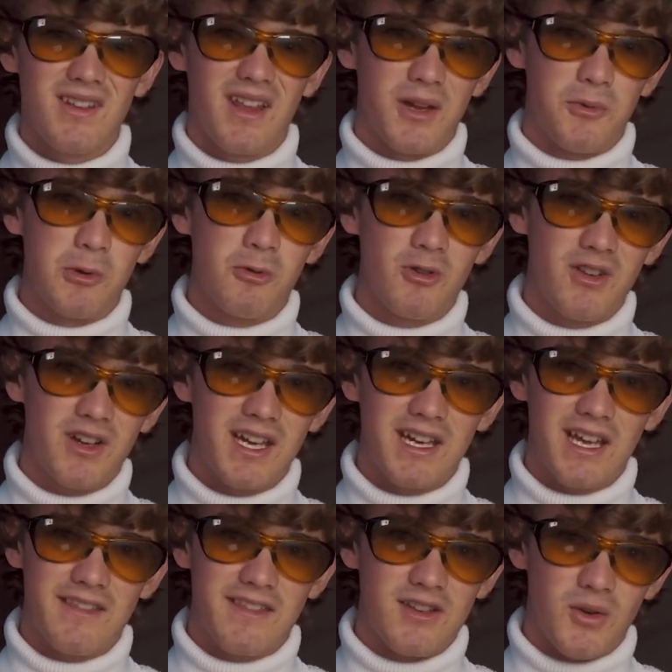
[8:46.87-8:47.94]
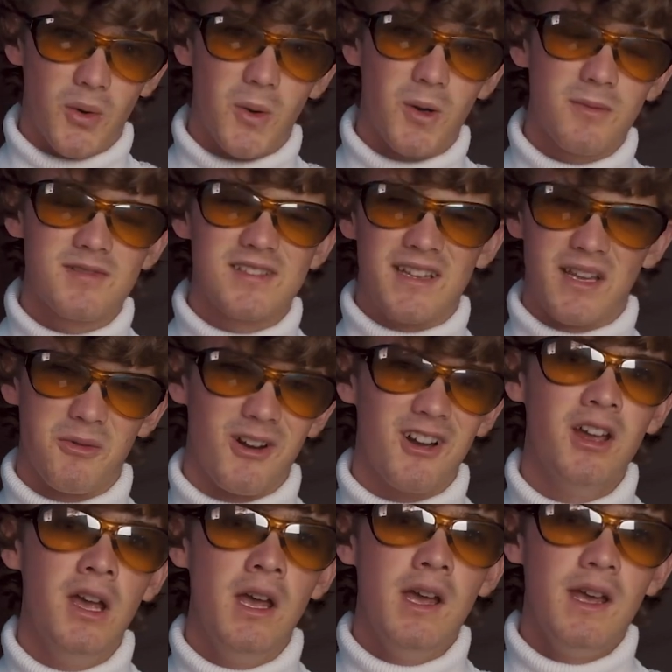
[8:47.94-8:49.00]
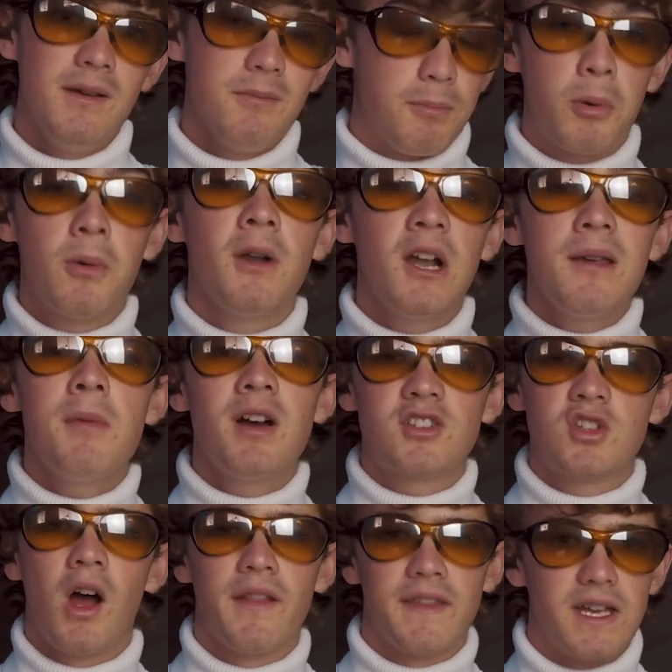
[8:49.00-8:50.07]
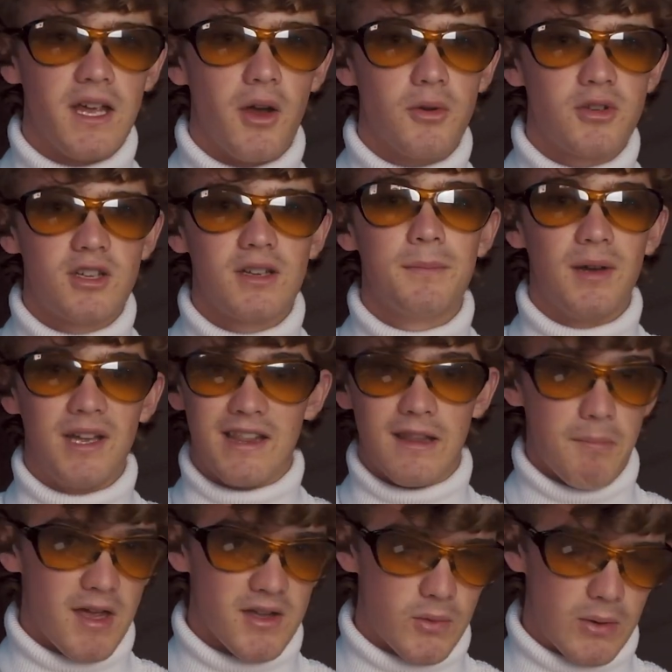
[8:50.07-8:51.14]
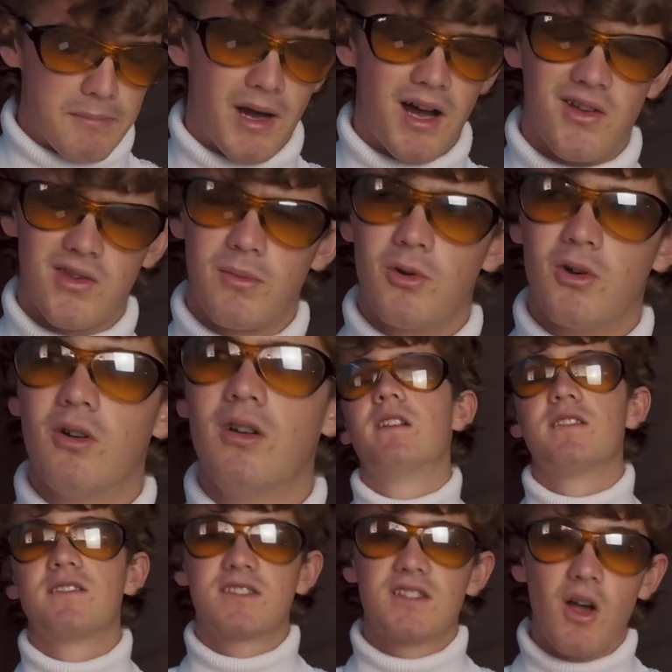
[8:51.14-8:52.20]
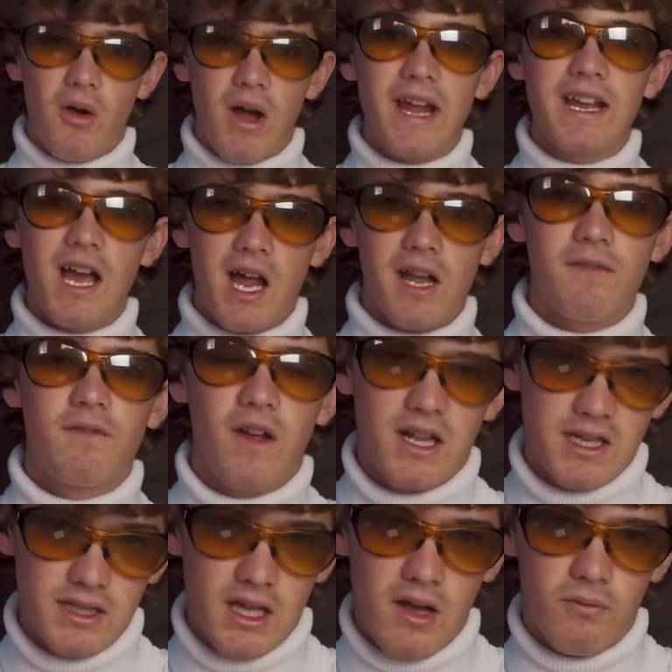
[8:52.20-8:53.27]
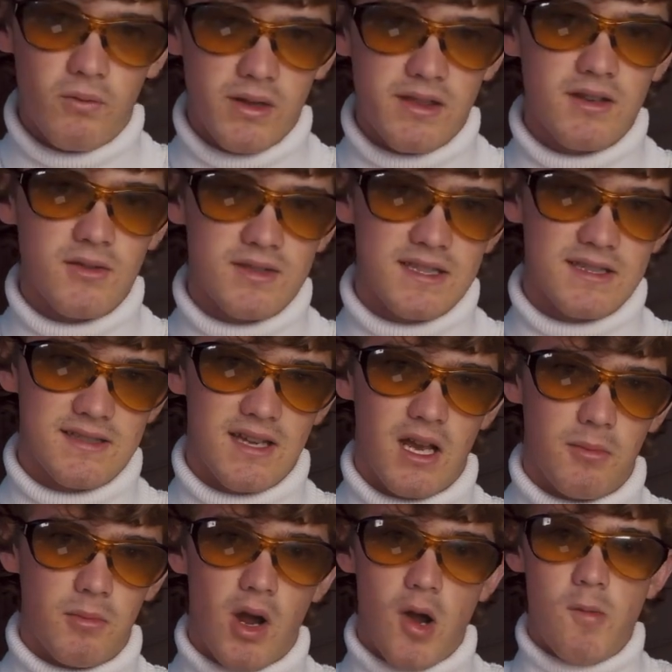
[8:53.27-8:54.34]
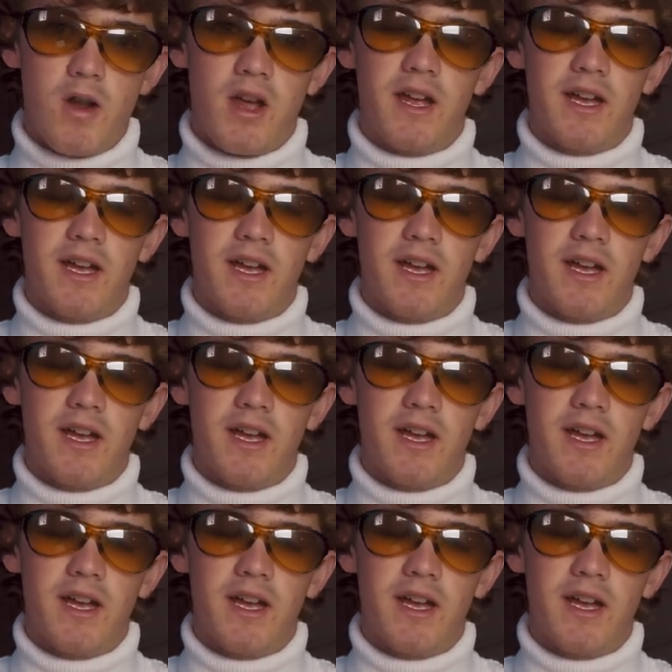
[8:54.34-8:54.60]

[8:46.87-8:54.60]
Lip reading: Like, we were looking at the dorms and they were pretty much on the ocean, but in the best way possible. So I kind of fell in love with UC Santa Barbara.